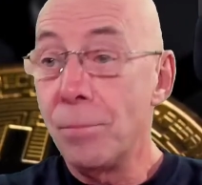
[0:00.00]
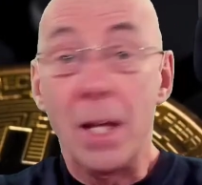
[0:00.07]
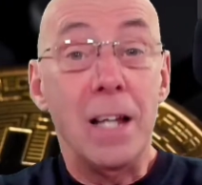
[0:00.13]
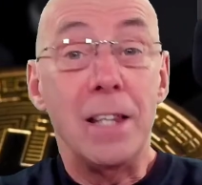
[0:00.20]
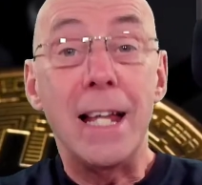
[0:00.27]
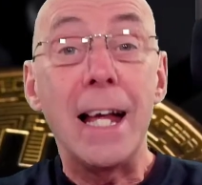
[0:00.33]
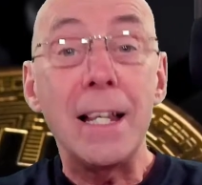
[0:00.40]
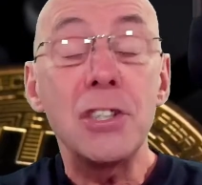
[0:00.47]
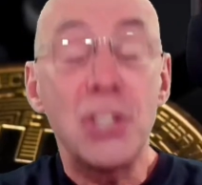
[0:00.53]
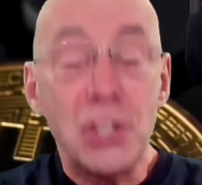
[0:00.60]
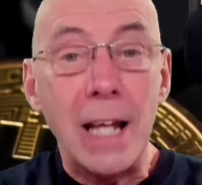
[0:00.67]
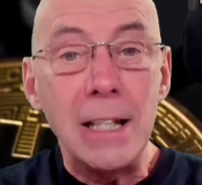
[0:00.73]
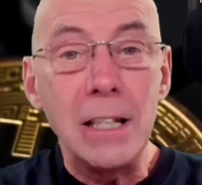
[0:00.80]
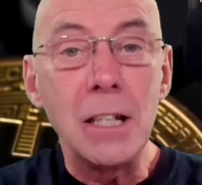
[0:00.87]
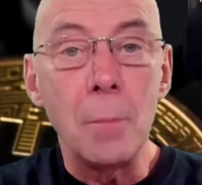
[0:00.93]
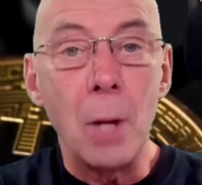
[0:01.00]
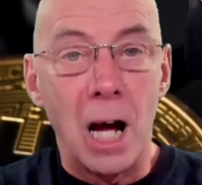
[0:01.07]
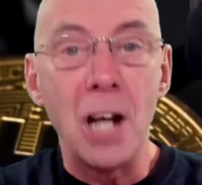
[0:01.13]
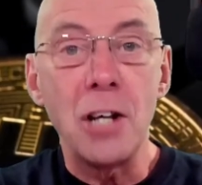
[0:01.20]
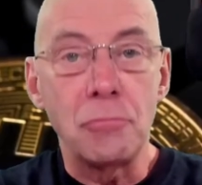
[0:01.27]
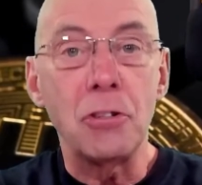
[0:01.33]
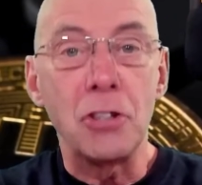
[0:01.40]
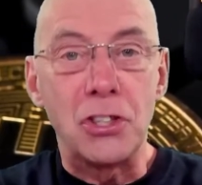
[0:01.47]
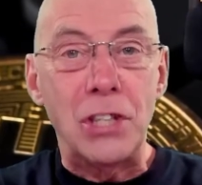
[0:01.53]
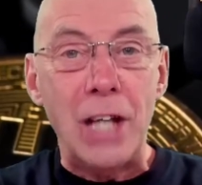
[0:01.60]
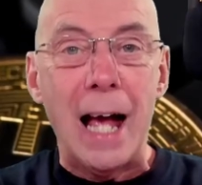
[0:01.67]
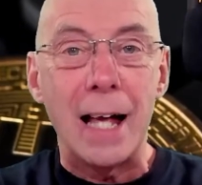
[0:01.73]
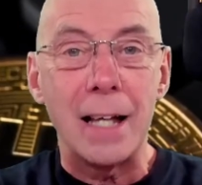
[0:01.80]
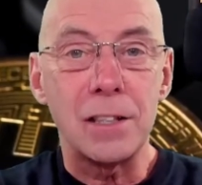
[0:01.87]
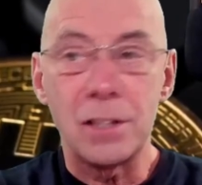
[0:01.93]
Then send them 100
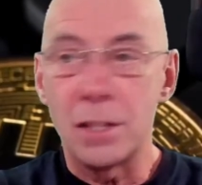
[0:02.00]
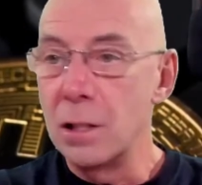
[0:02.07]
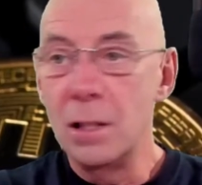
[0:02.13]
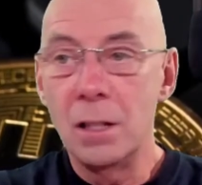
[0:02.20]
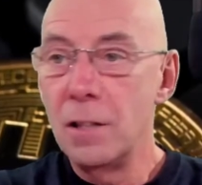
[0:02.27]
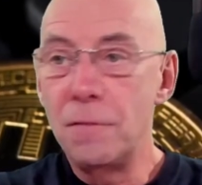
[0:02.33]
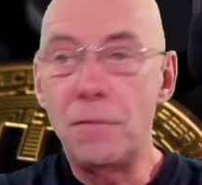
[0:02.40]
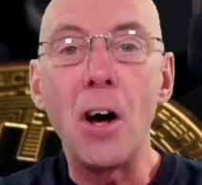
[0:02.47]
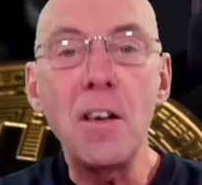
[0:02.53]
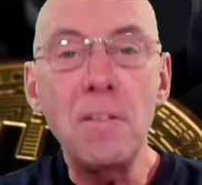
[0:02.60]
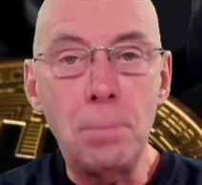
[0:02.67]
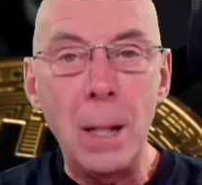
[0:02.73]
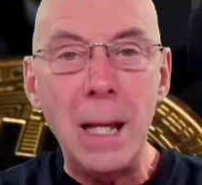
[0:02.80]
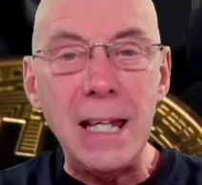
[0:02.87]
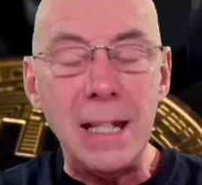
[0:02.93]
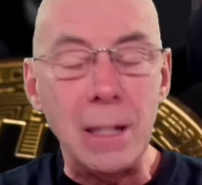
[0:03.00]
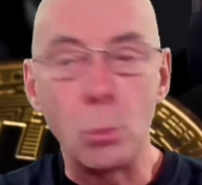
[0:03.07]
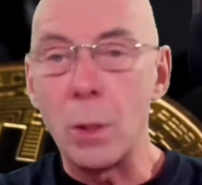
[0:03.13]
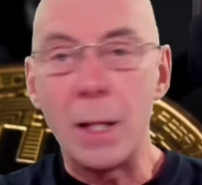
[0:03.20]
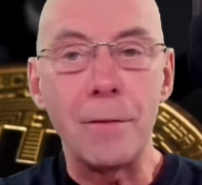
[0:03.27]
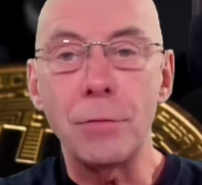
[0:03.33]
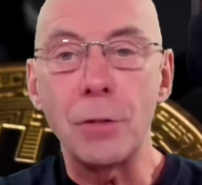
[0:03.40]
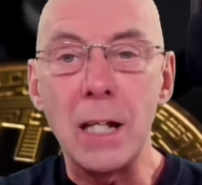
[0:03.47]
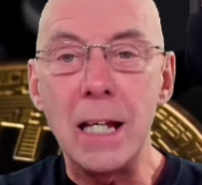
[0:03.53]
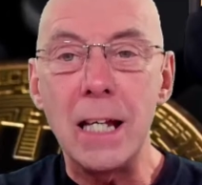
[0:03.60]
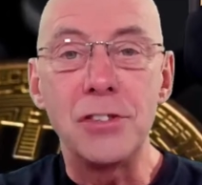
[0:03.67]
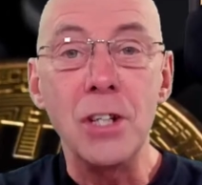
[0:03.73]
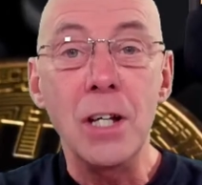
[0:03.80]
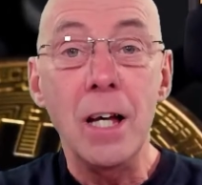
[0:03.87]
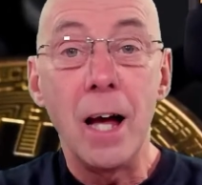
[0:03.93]
sats, 5p, whatever it
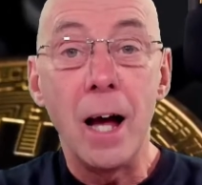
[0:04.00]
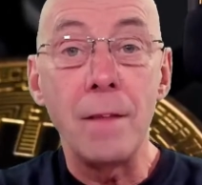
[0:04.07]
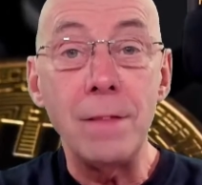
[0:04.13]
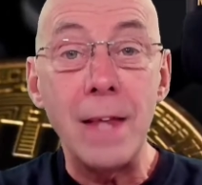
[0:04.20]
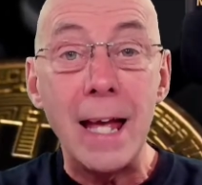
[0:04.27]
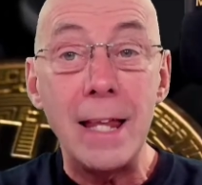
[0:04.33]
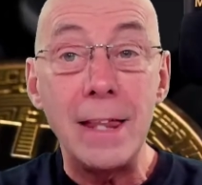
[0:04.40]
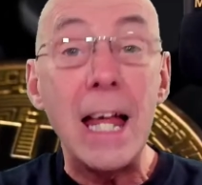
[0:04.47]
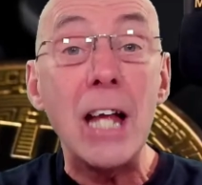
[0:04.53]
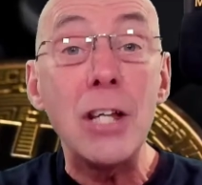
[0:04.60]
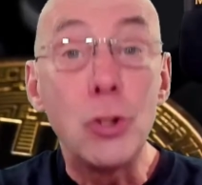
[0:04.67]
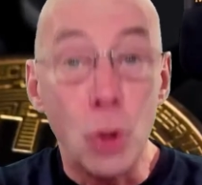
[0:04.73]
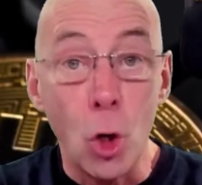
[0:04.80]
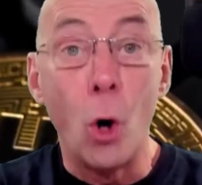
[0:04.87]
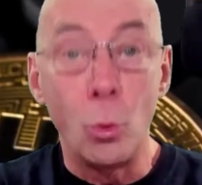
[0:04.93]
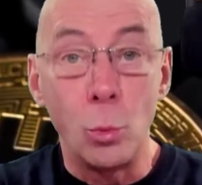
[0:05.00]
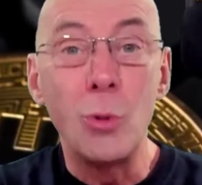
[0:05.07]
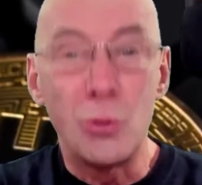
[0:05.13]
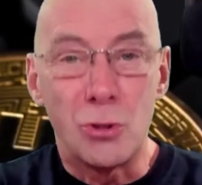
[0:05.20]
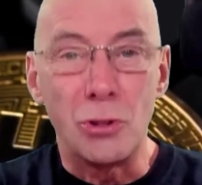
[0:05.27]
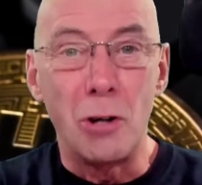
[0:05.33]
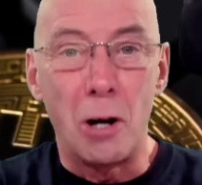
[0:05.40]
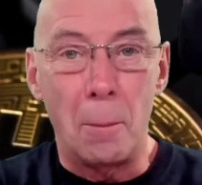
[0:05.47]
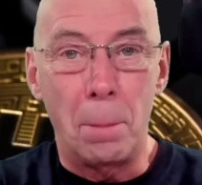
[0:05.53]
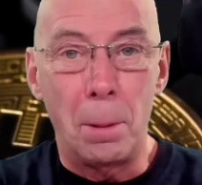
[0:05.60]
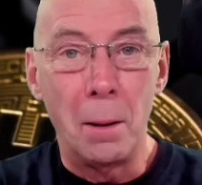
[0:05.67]
is, and their jaw will drop.